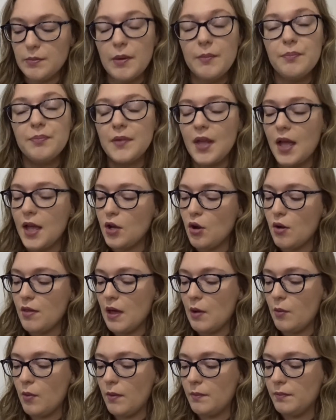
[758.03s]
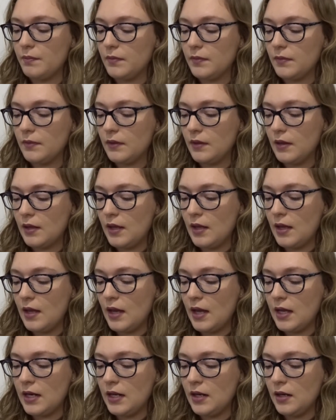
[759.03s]
but I got that one.
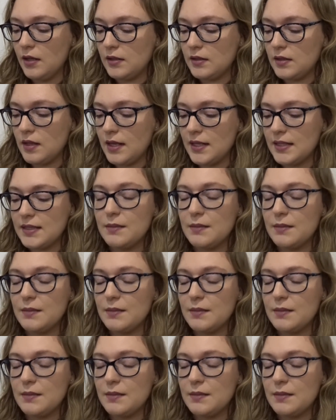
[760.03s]
And it looks like